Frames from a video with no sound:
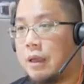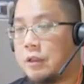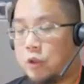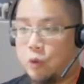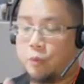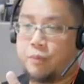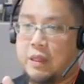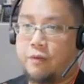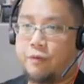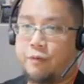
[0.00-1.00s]
So
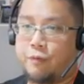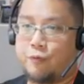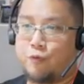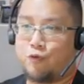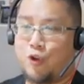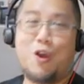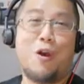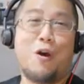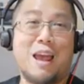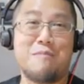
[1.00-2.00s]
if
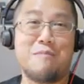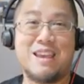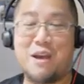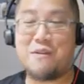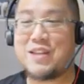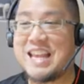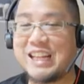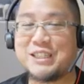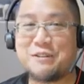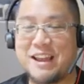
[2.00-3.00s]
you're like me, you have an
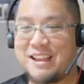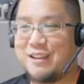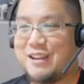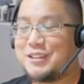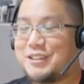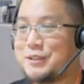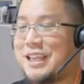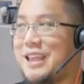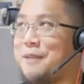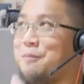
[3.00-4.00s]
itch, right? So
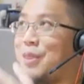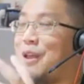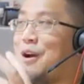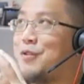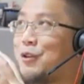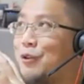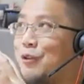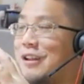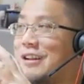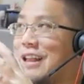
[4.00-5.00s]
say of your
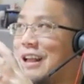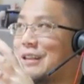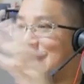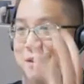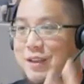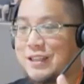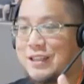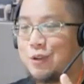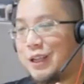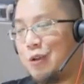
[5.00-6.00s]
total savings,
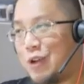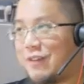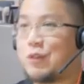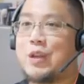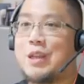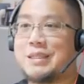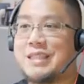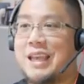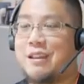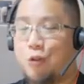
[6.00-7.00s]
you come out
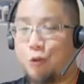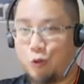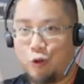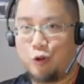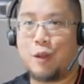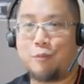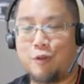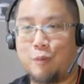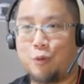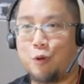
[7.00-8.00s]
20% to throw into
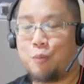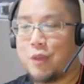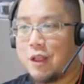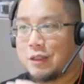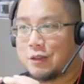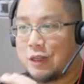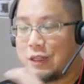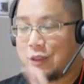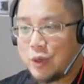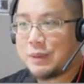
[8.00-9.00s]
crypto. So this
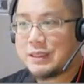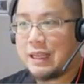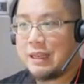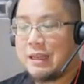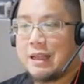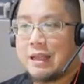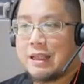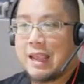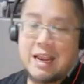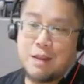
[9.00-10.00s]
20%,
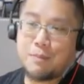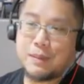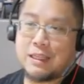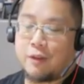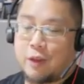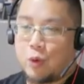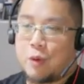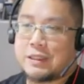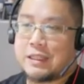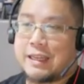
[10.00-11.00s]
80% of the
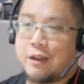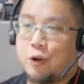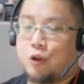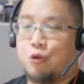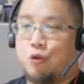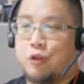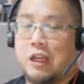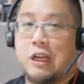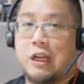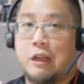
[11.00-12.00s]
20% can go into
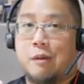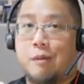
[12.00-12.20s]
the